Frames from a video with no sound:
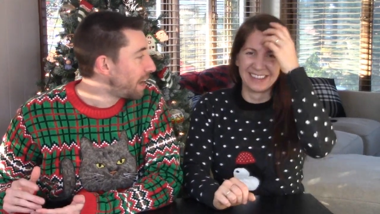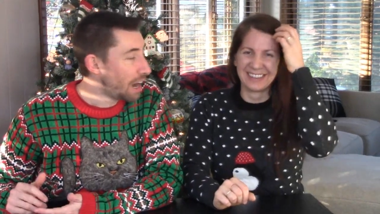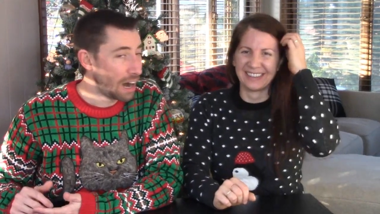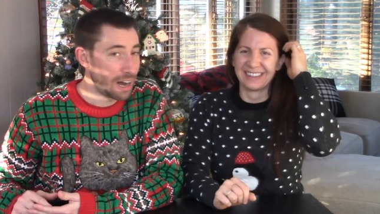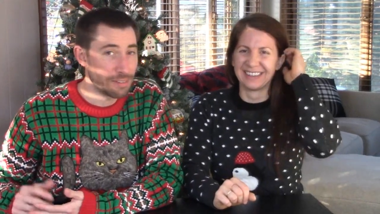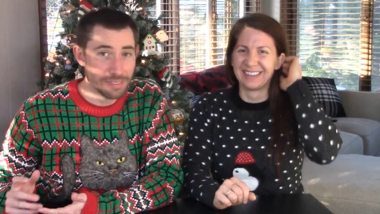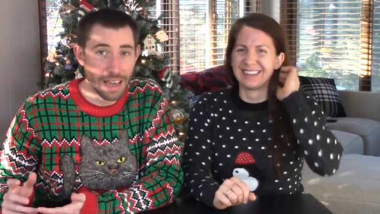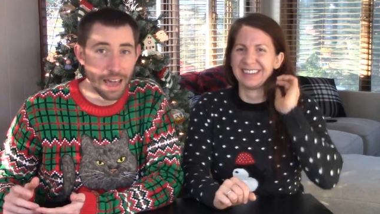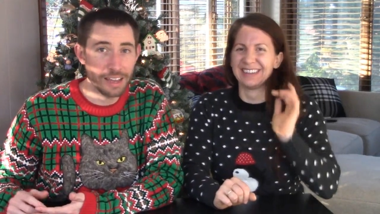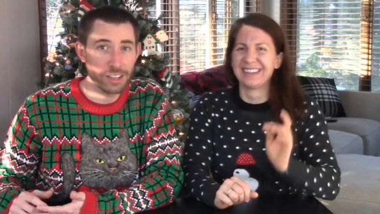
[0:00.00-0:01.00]
Speaker 1: Uh, if
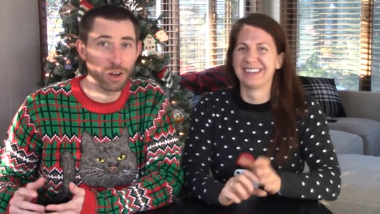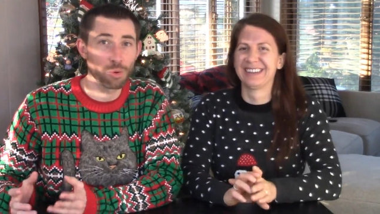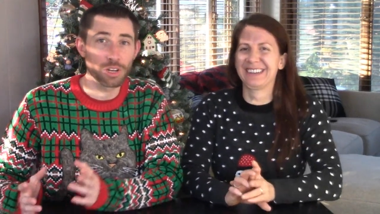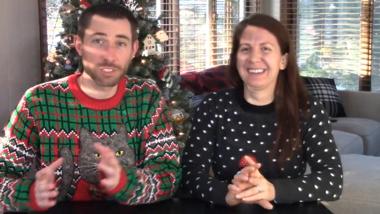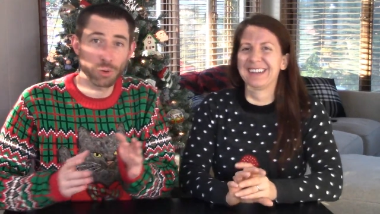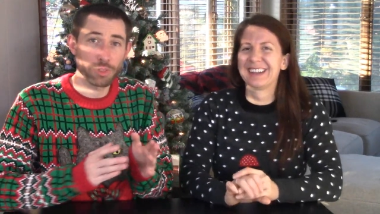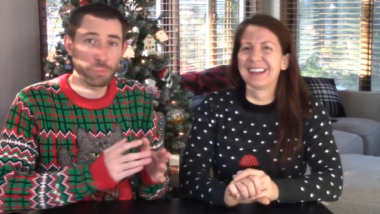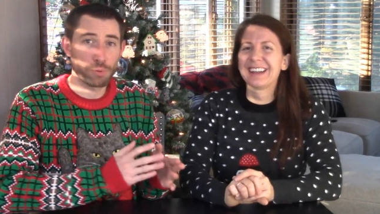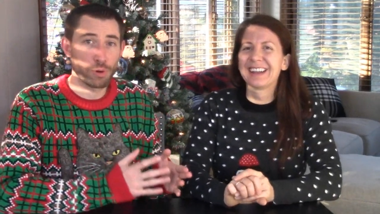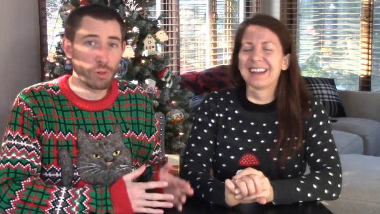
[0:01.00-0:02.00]
not, you know, we're going to start with the
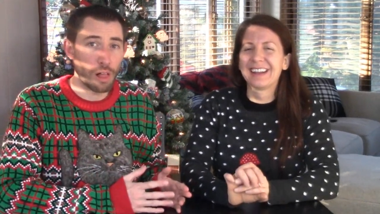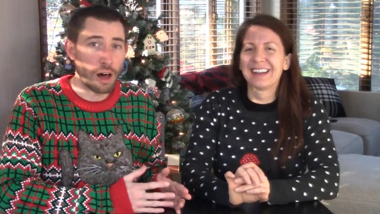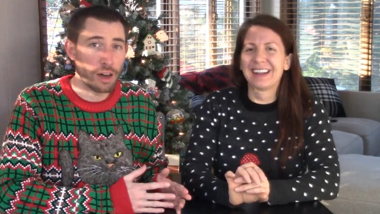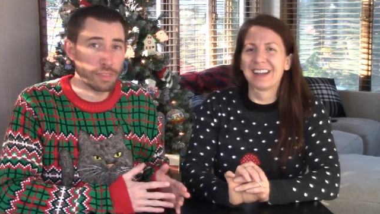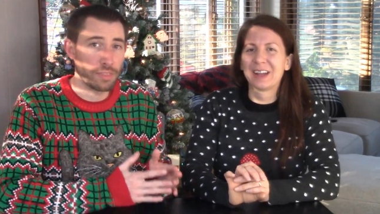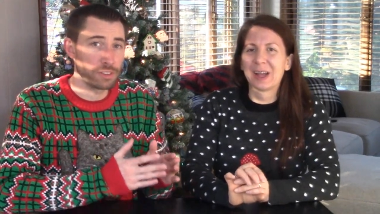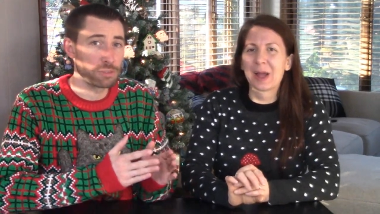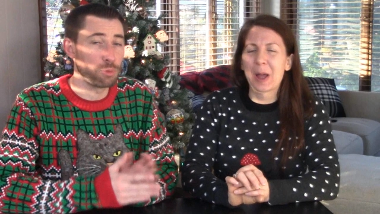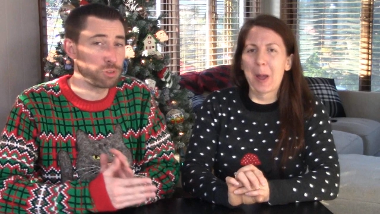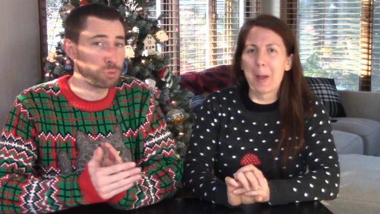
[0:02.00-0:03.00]
prologue, and there's
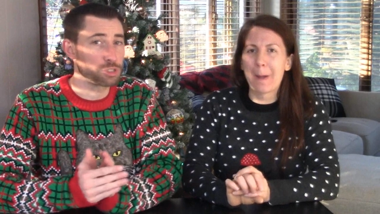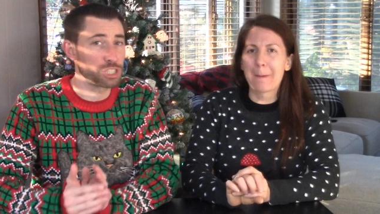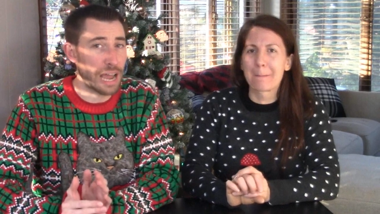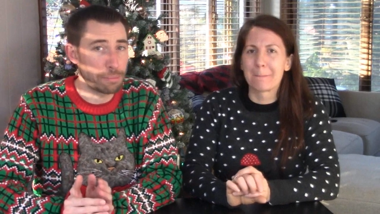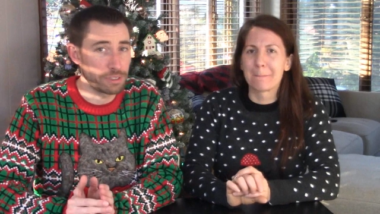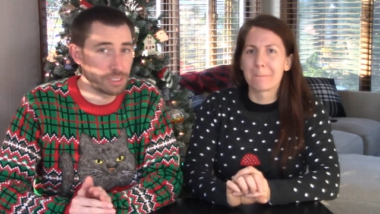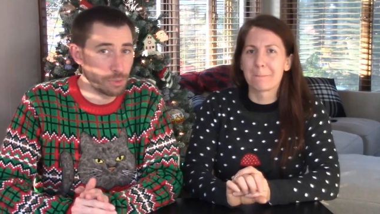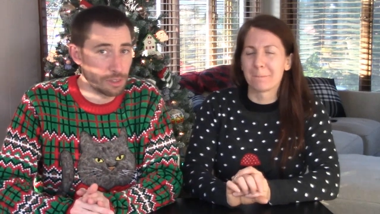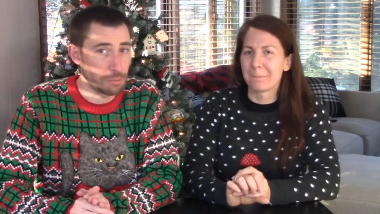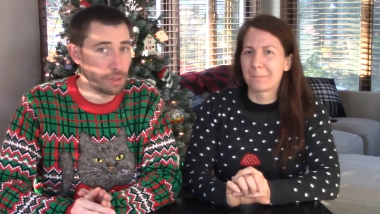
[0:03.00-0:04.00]
multiple chapters that we
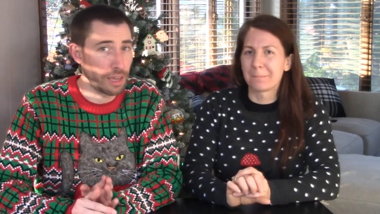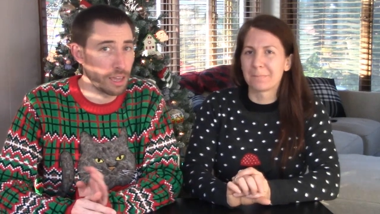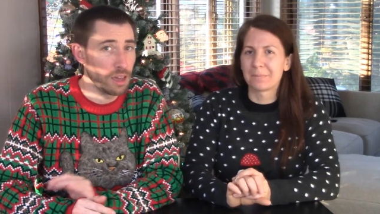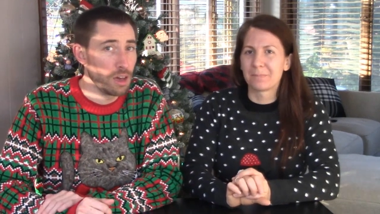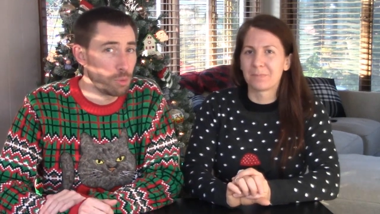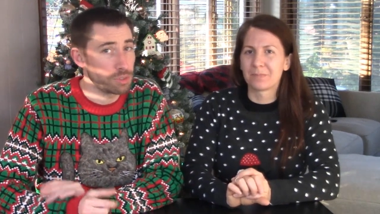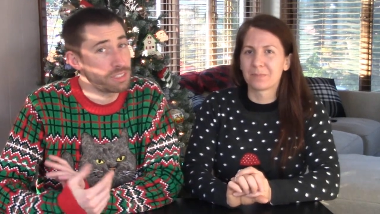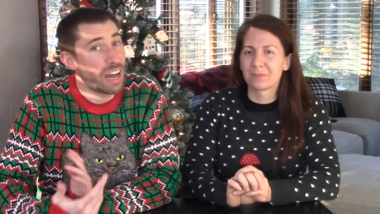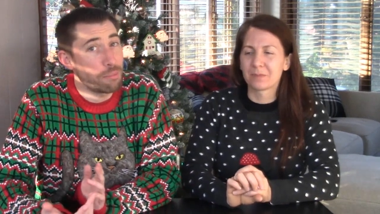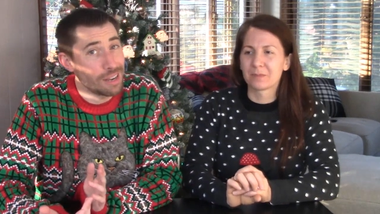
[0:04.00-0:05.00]
have to play. We'll see
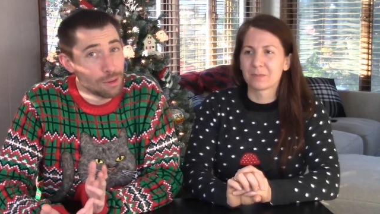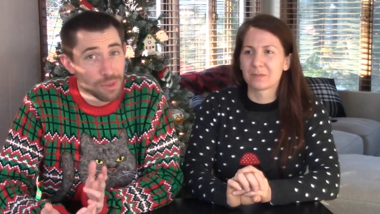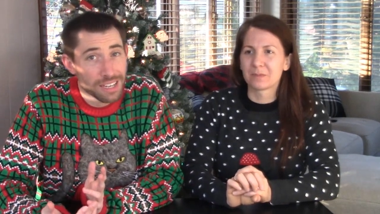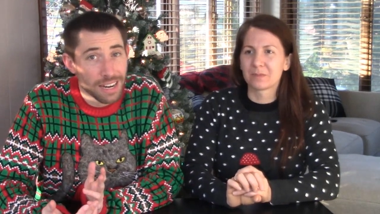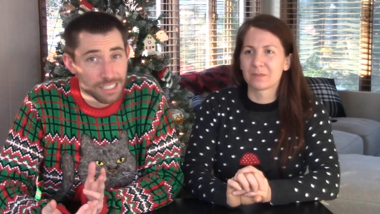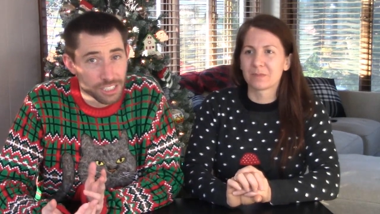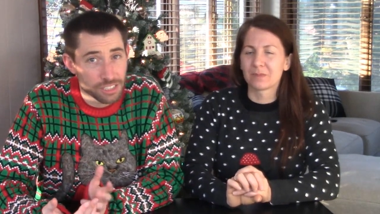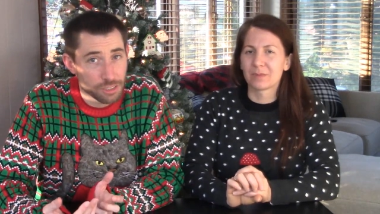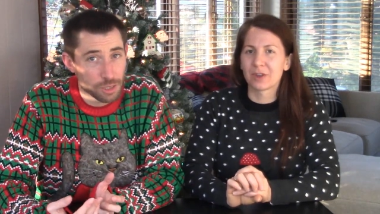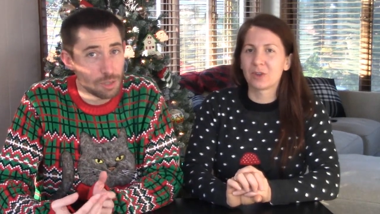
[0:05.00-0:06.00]
how many we can actually
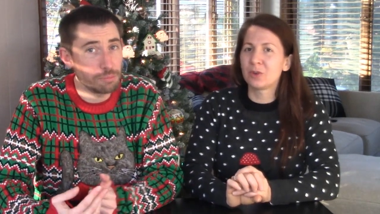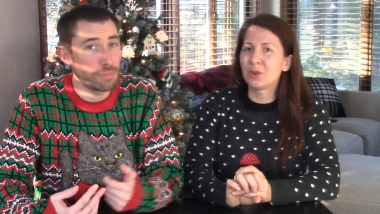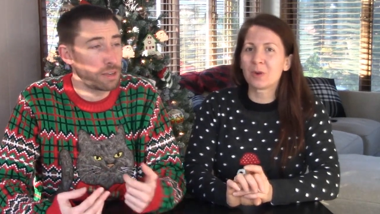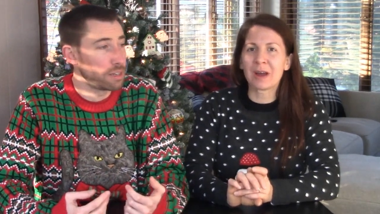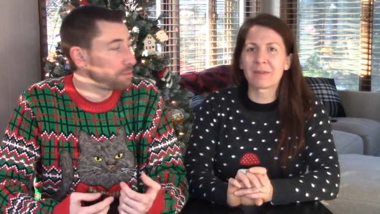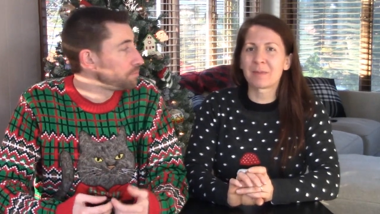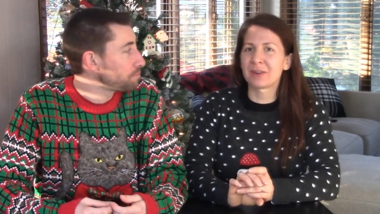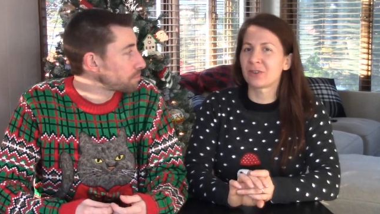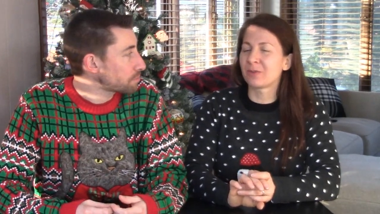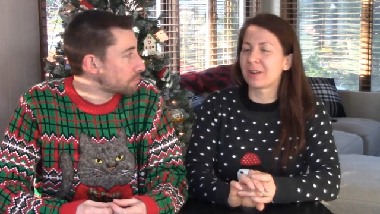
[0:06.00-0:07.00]
do.
Speaker 2: You do have a
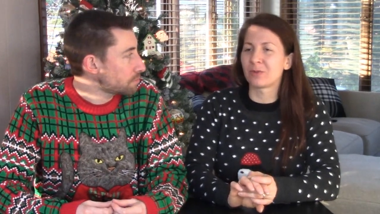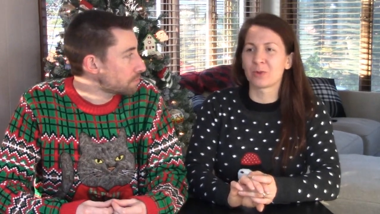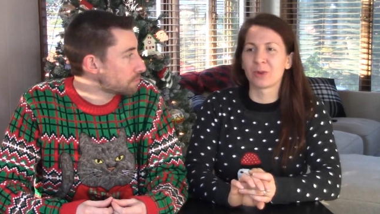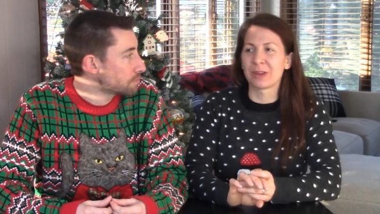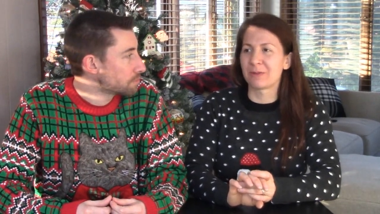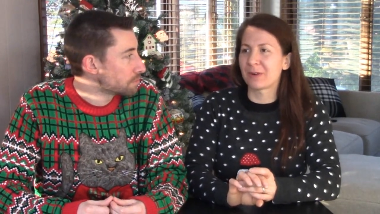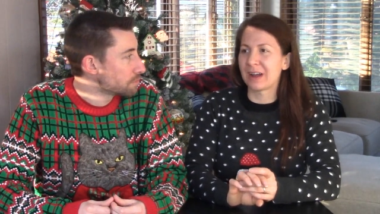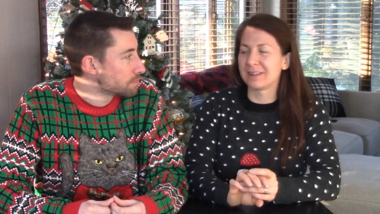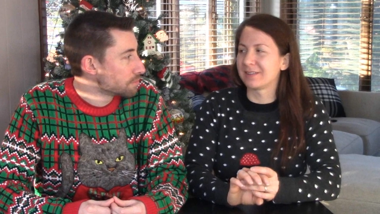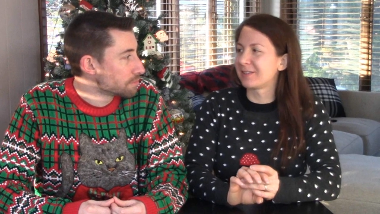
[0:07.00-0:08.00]
bunch of unruly
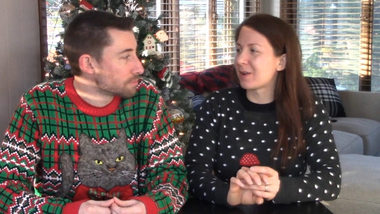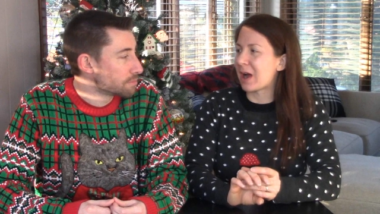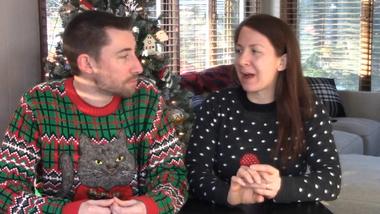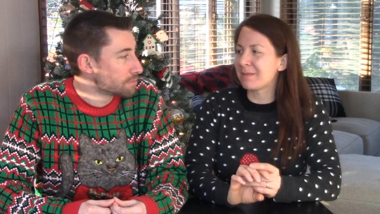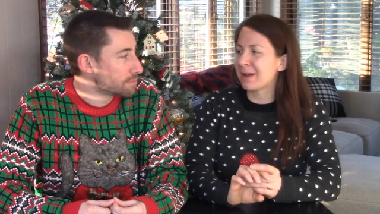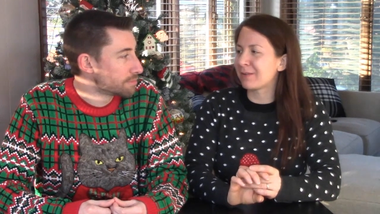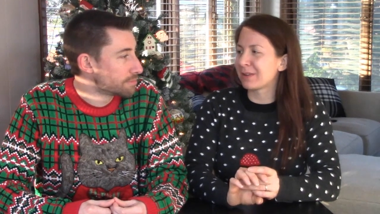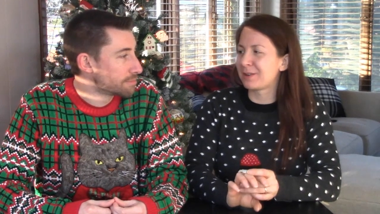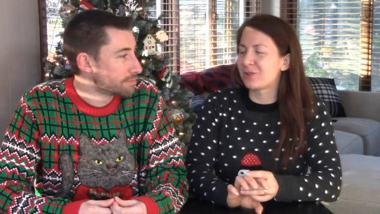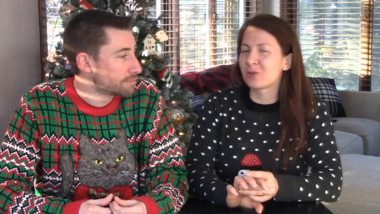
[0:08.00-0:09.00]
friends, so I'm not
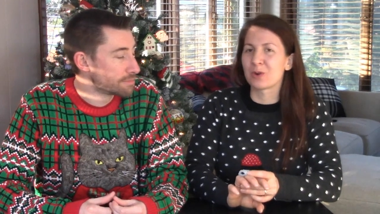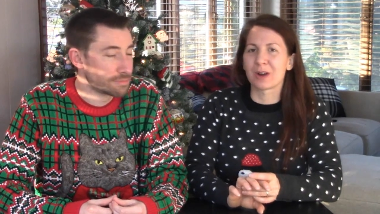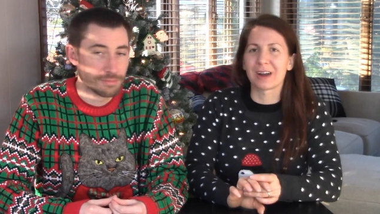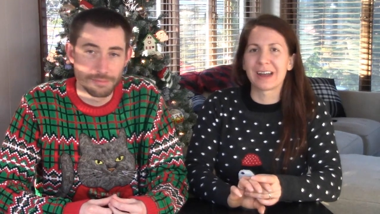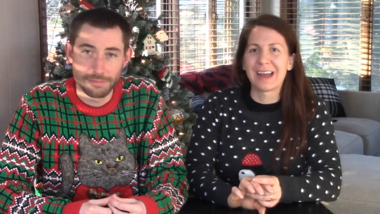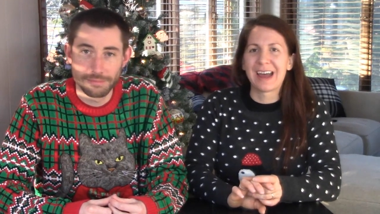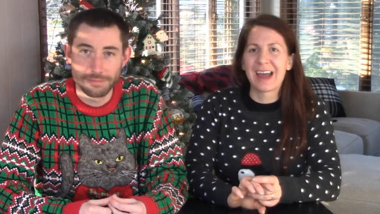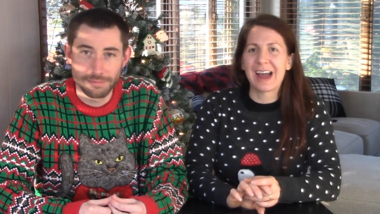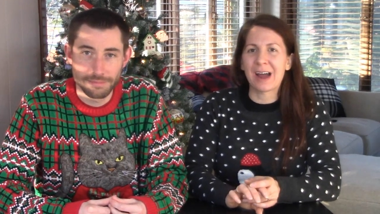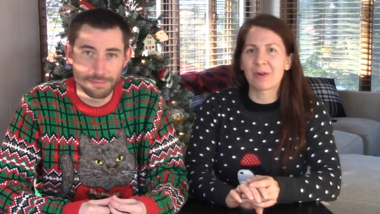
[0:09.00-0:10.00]
really sure
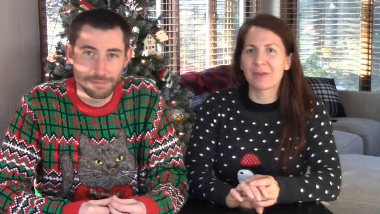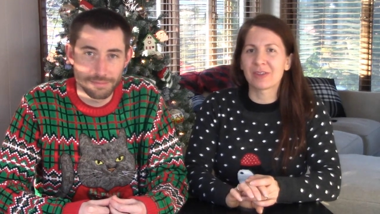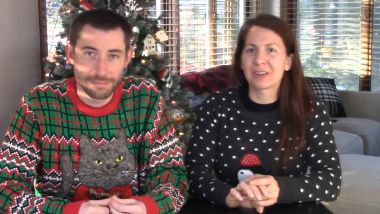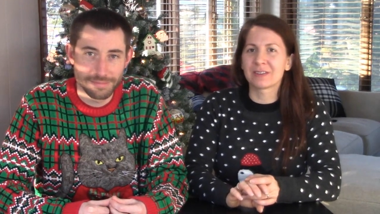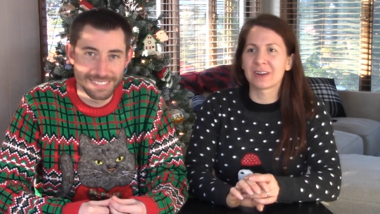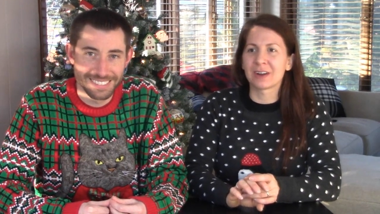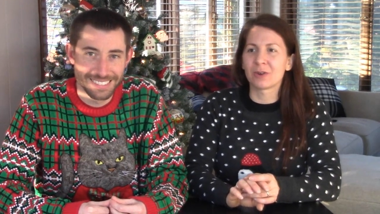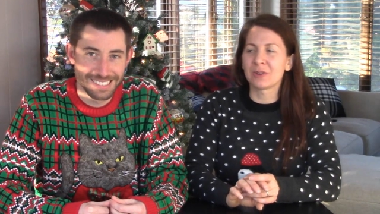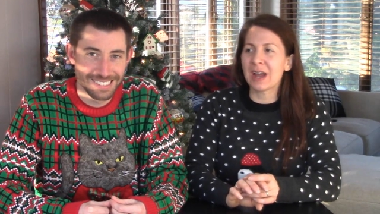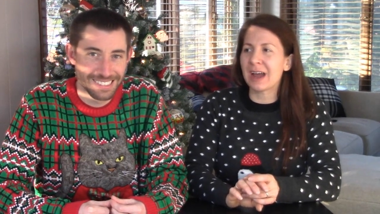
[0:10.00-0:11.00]
how everything's going to go
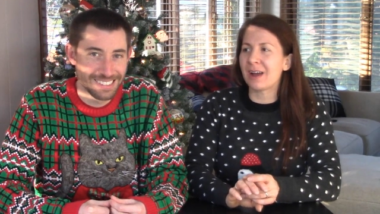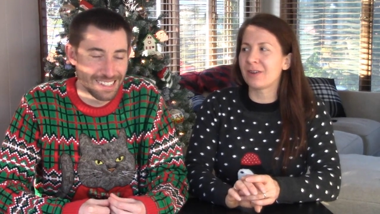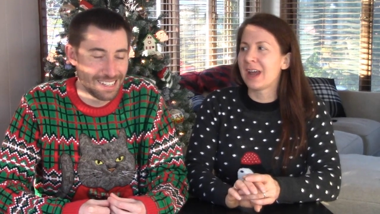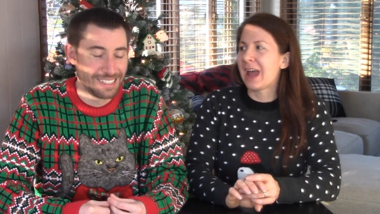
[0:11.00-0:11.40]
down.